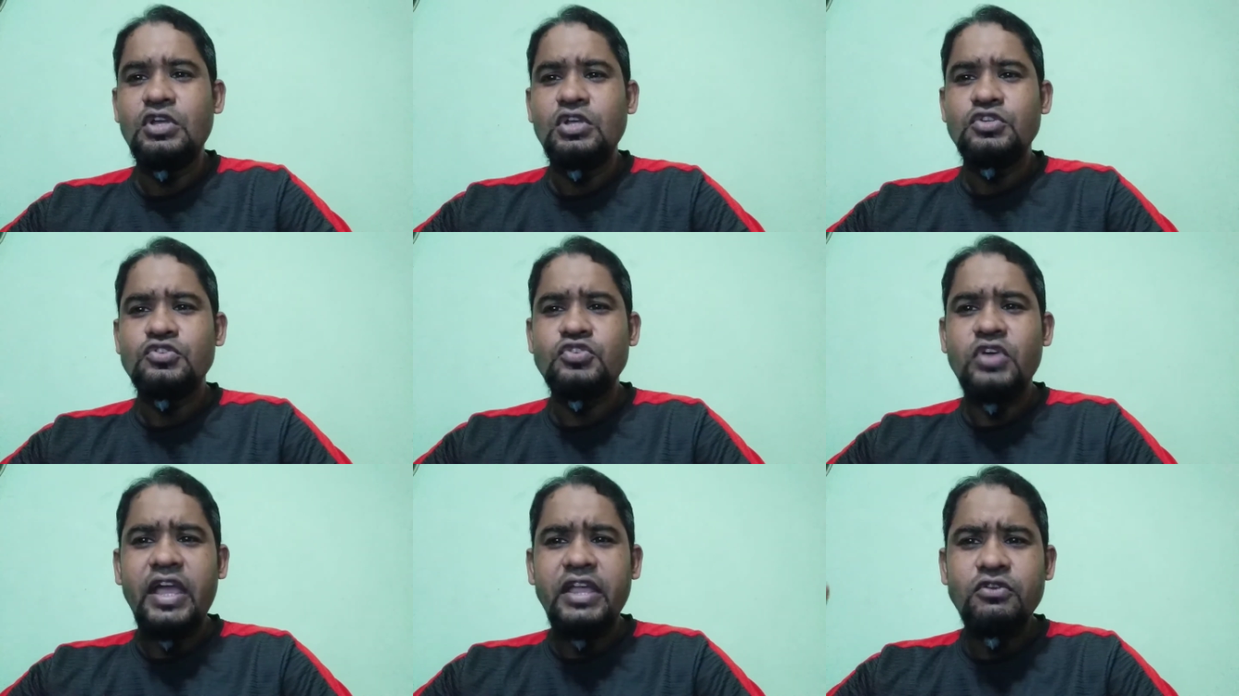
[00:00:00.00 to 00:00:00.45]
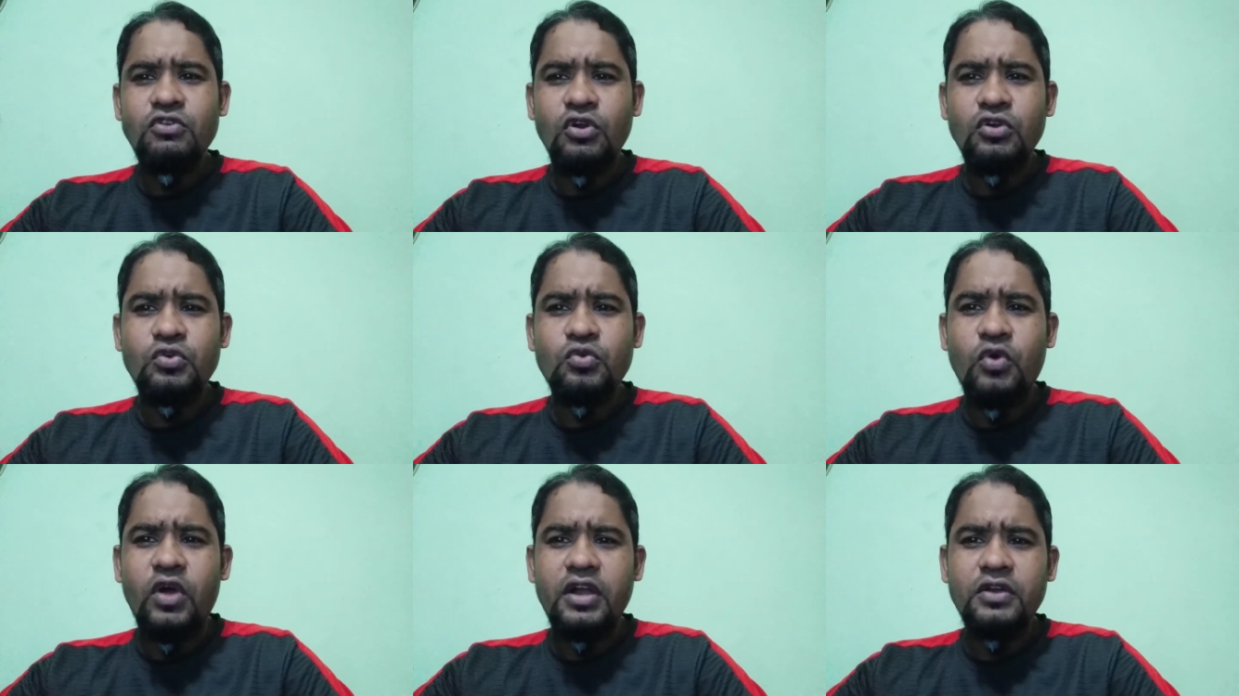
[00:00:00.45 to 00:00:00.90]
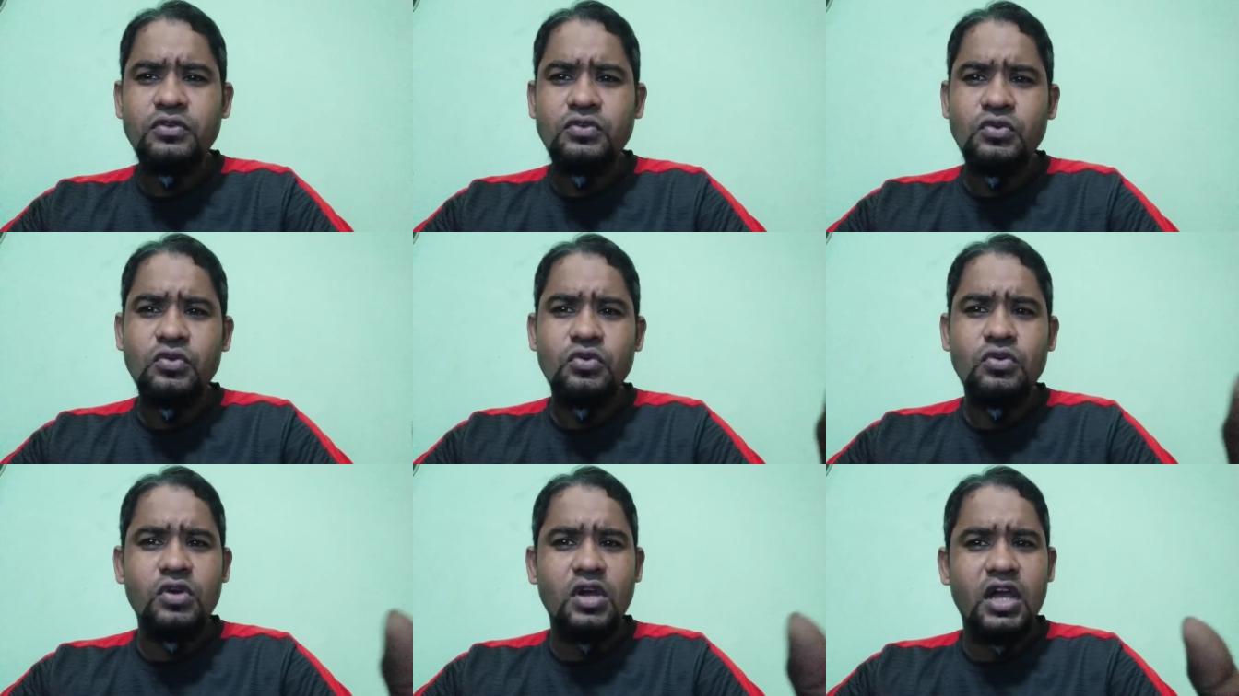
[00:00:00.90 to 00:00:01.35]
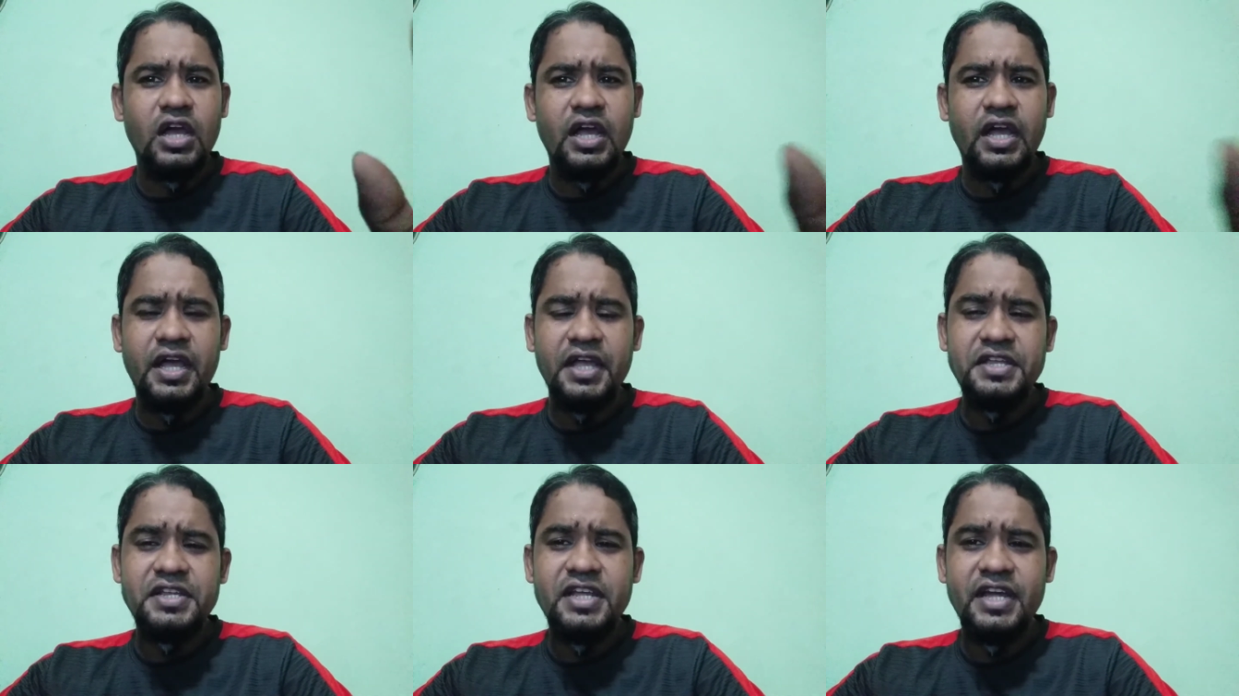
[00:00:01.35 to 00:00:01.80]
So I don't want to
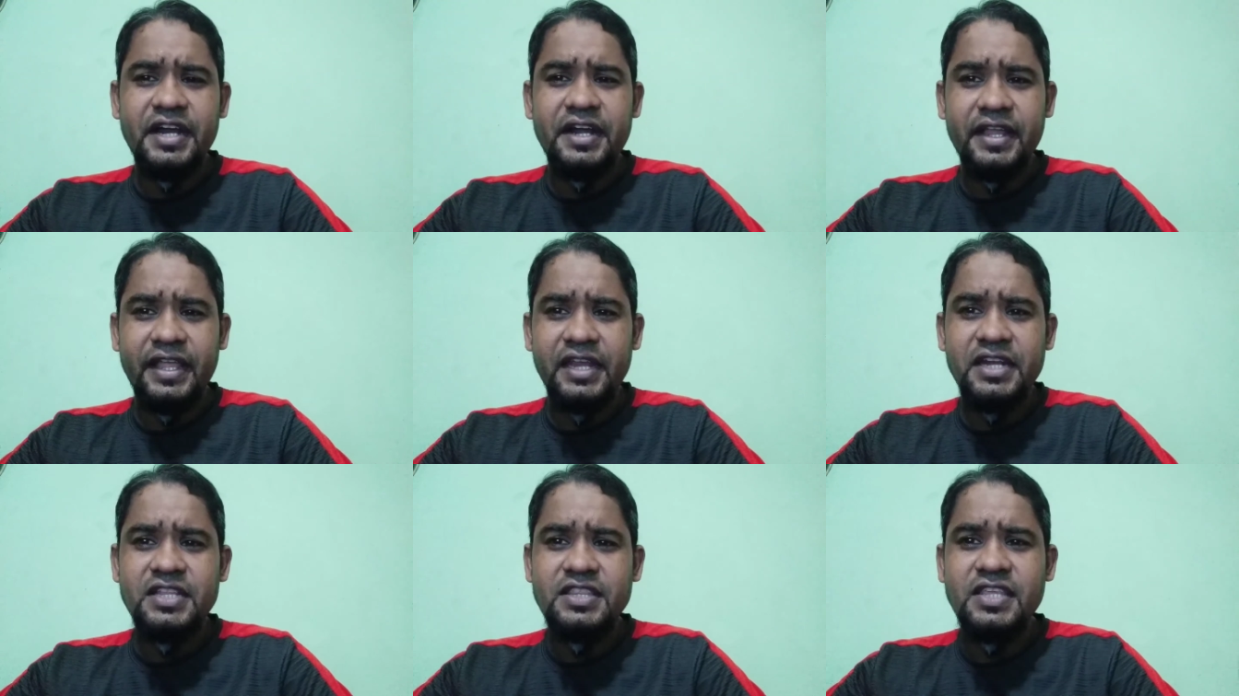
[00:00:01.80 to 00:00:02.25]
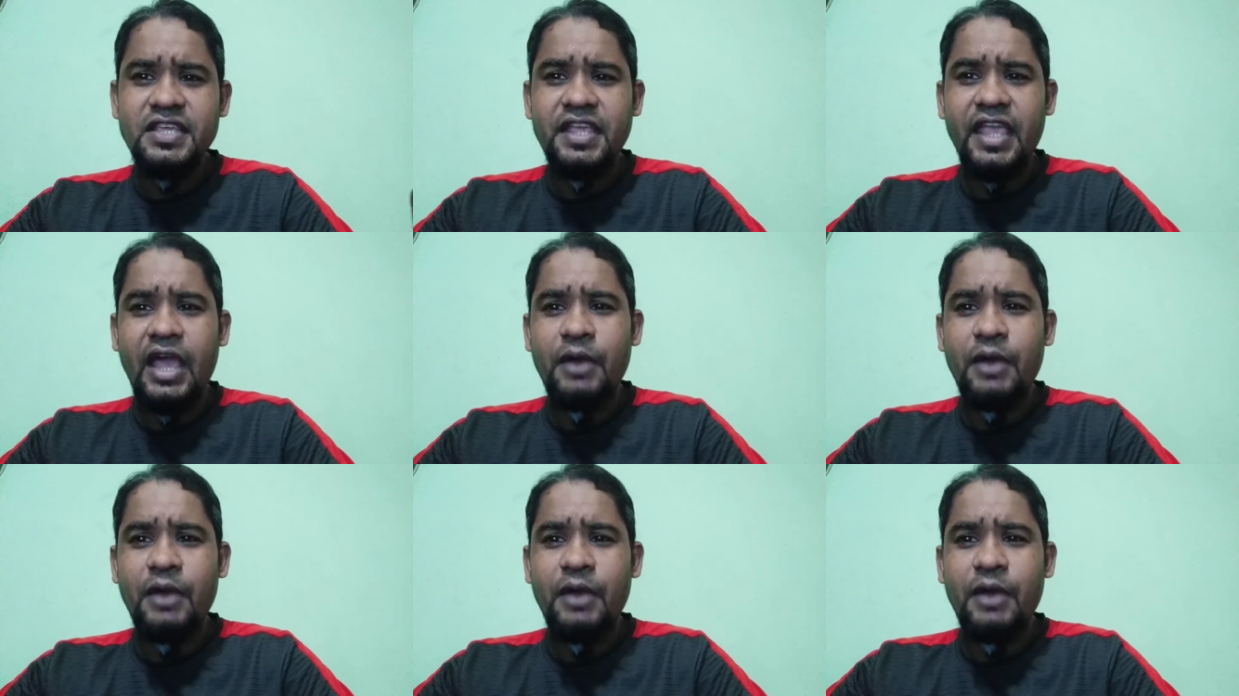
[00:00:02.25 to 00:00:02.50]
hear anything